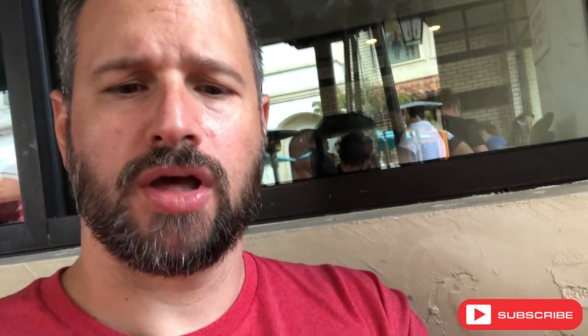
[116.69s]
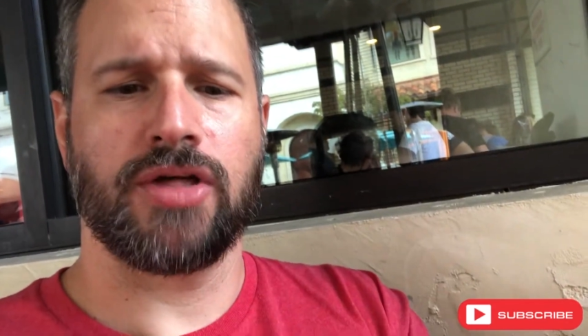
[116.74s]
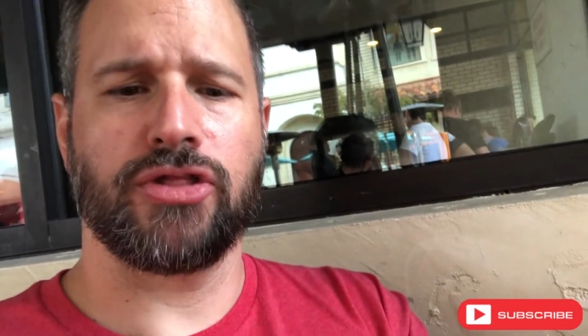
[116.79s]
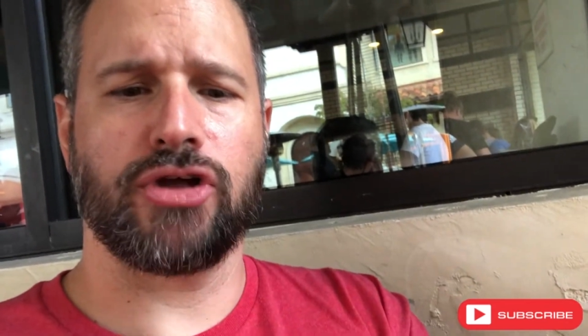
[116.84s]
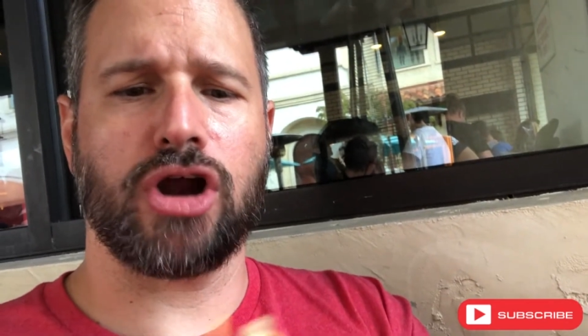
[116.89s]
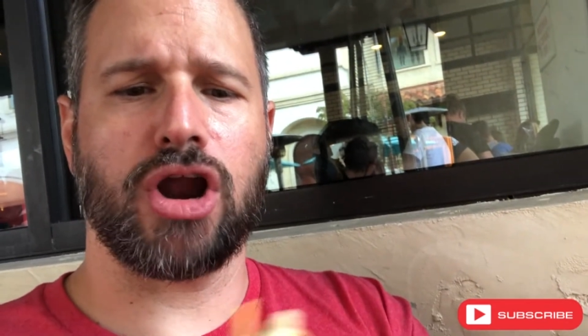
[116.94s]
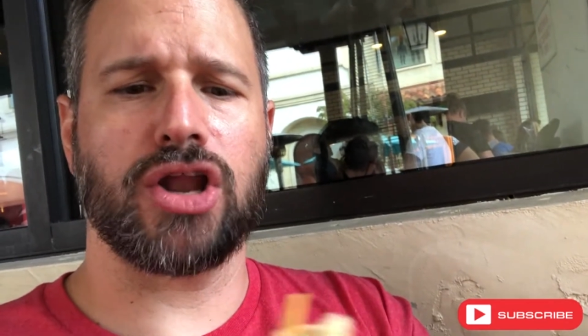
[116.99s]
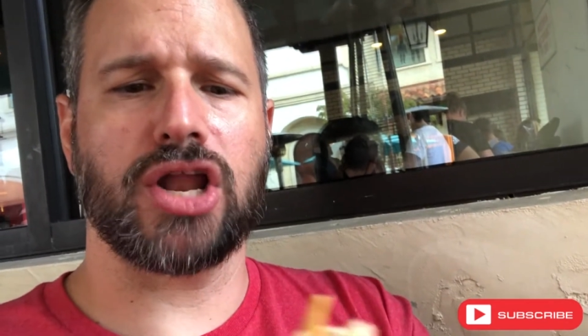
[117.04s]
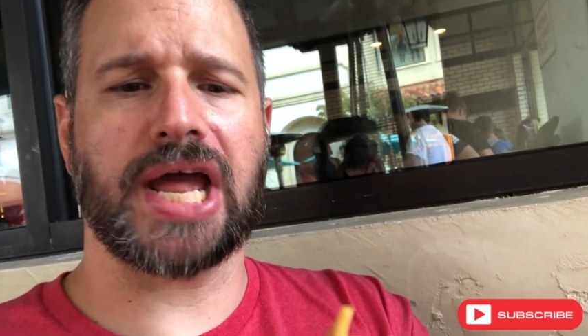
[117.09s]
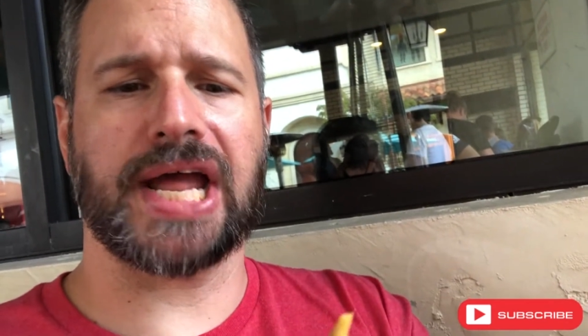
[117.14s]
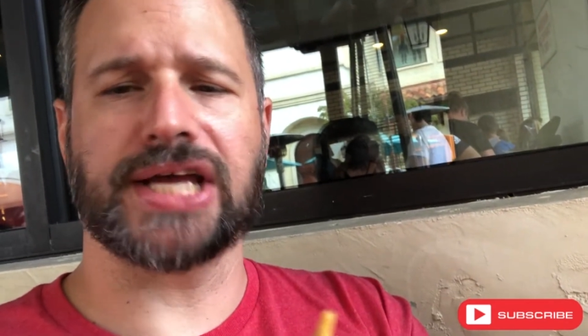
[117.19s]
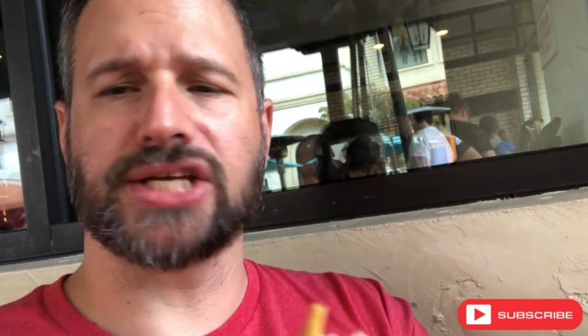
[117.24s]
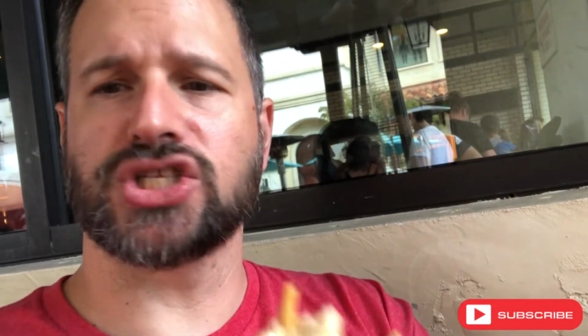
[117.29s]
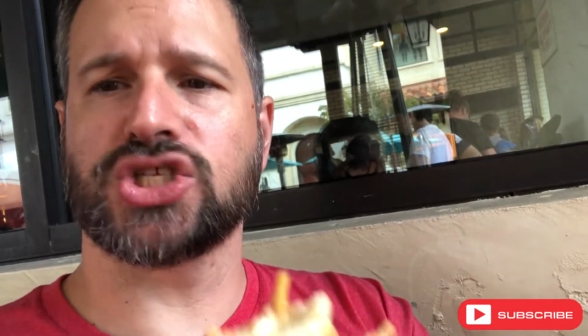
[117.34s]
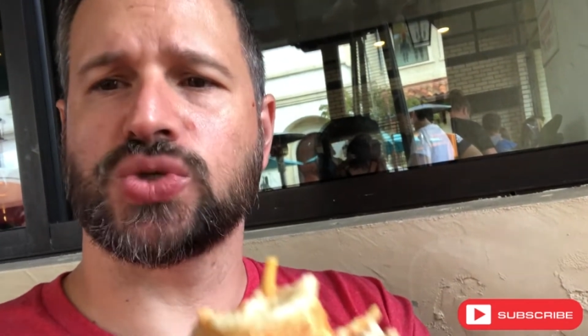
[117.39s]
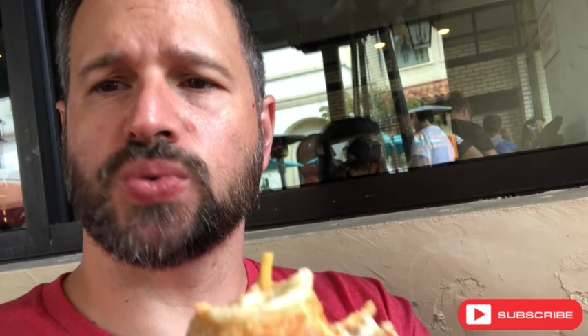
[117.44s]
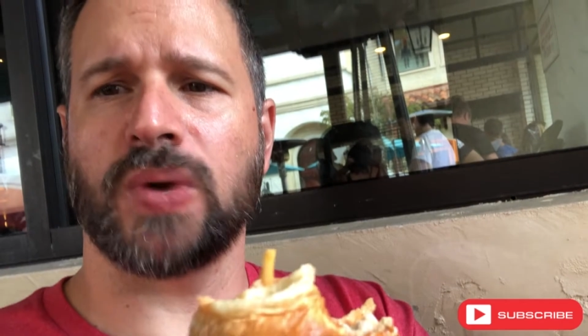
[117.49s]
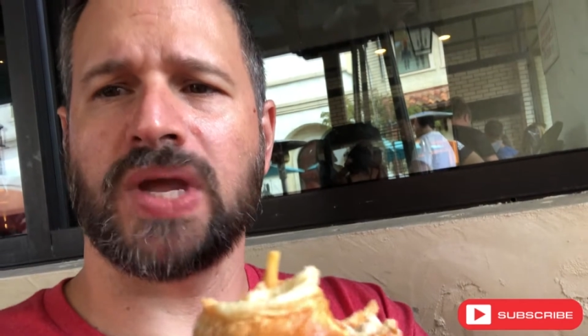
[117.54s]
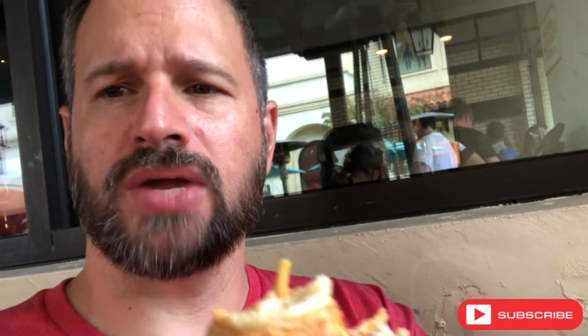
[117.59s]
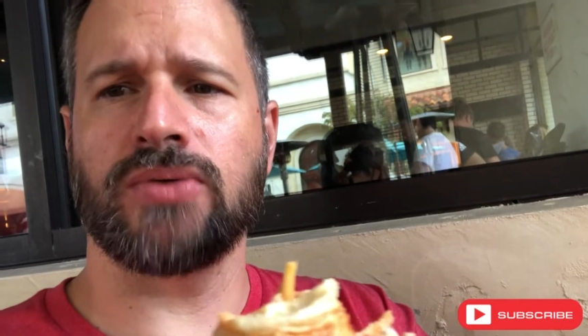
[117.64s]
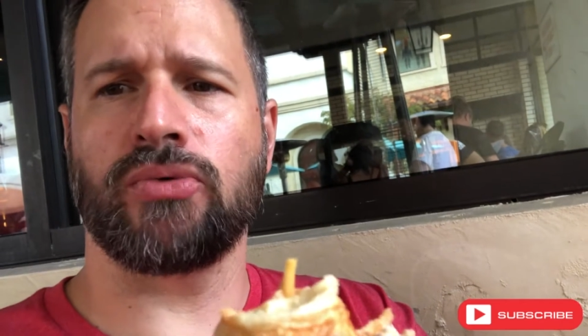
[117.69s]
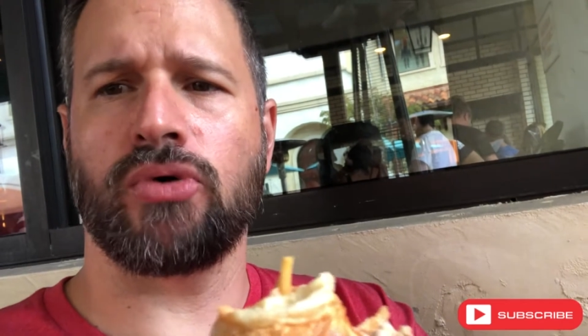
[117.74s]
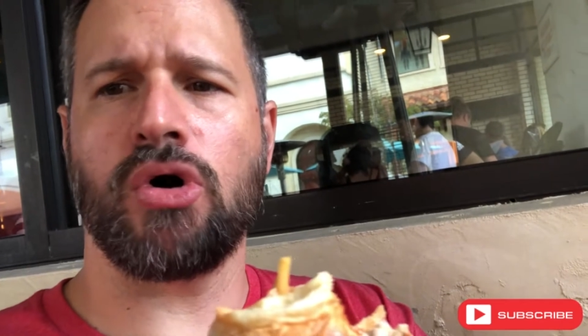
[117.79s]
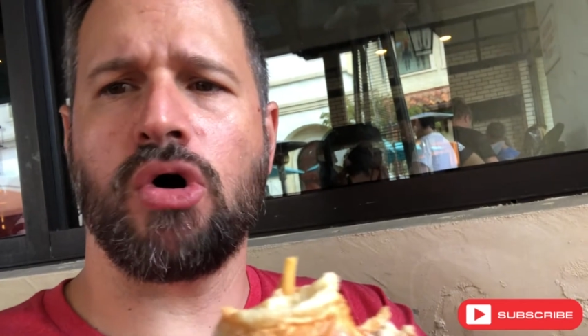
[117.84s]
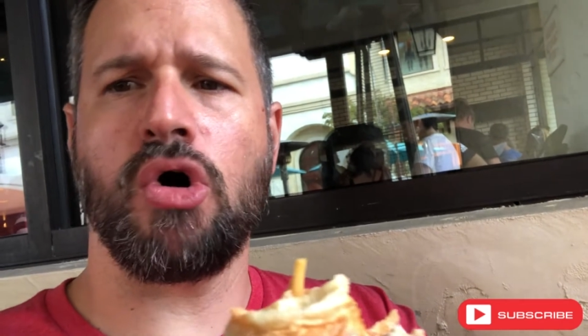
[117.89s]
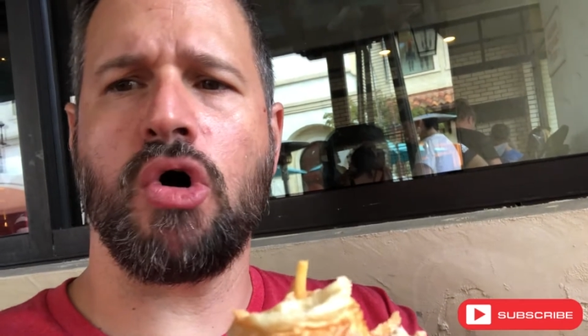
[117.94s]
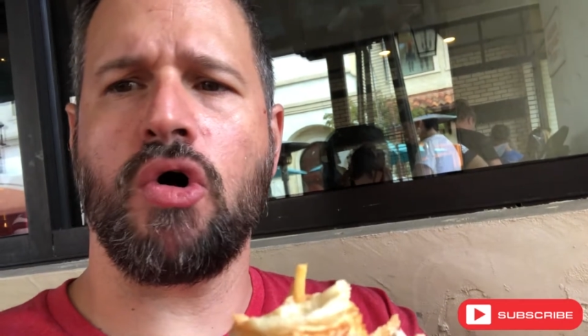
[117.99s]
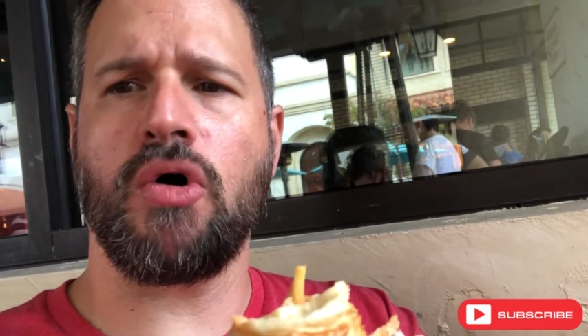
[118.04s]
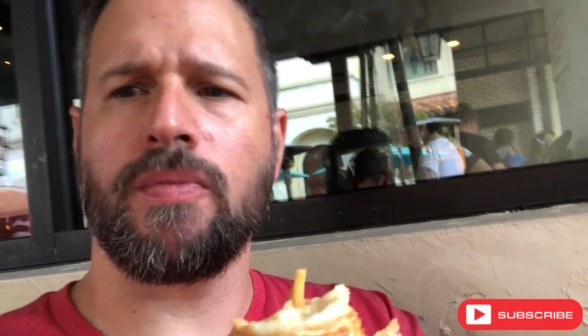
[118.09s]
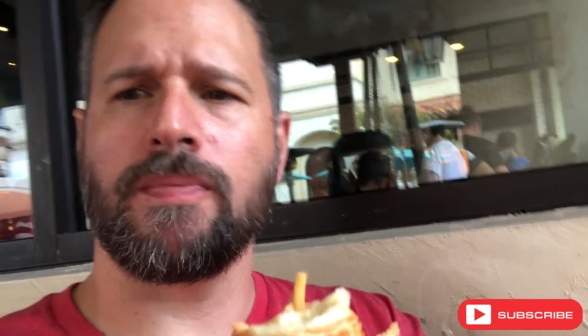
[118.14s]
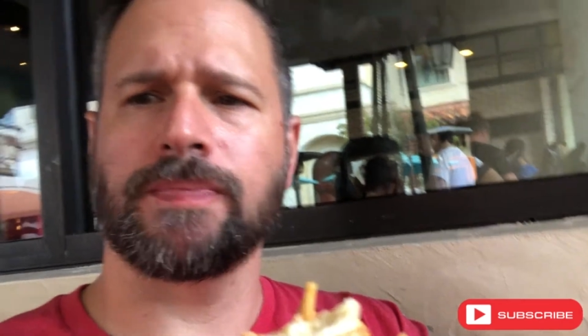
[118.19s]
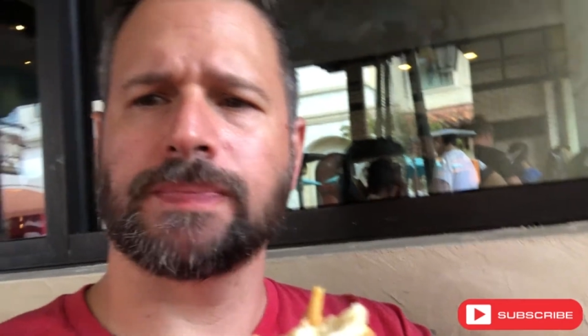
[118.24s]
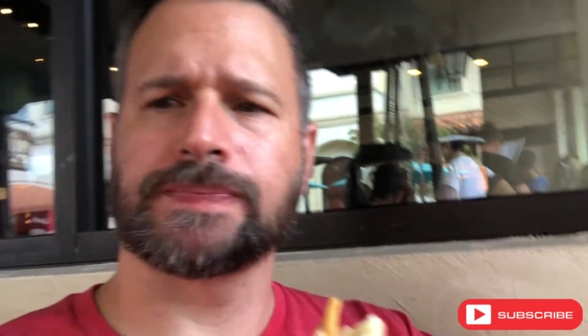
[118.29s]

They're on like a sweet roll.